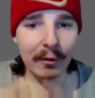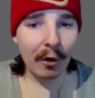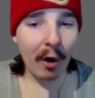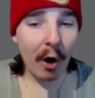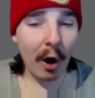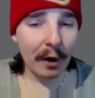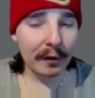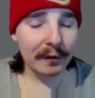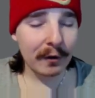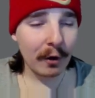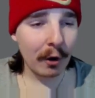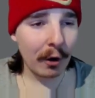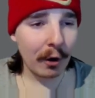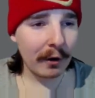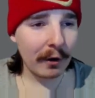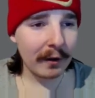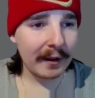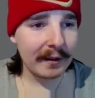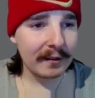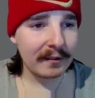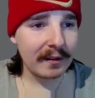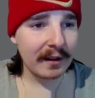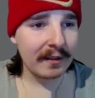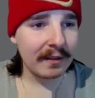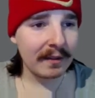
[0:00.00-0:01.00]
loss early,
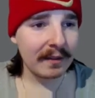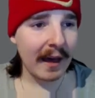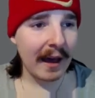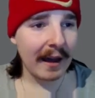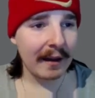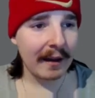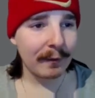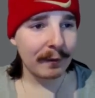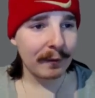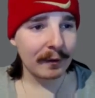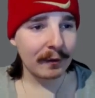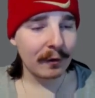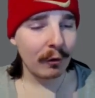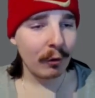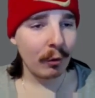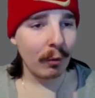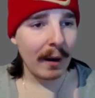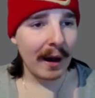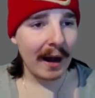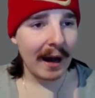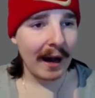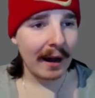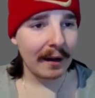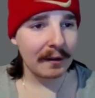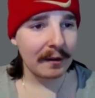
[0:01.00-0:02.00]
didn't they?
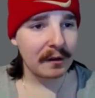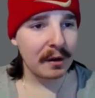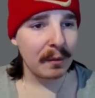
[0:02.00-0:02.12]
To